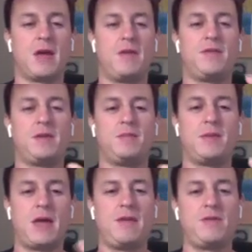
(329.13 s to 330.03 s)
heavy
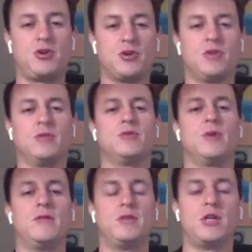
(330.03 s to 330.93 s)
shirts or
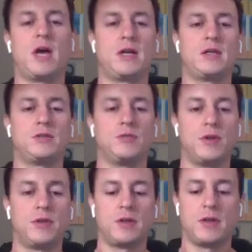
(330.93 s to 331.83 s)
heavy jackets or
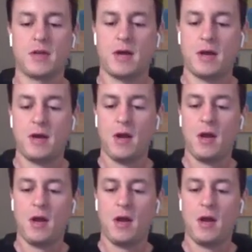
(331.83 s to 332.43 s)
anything like that.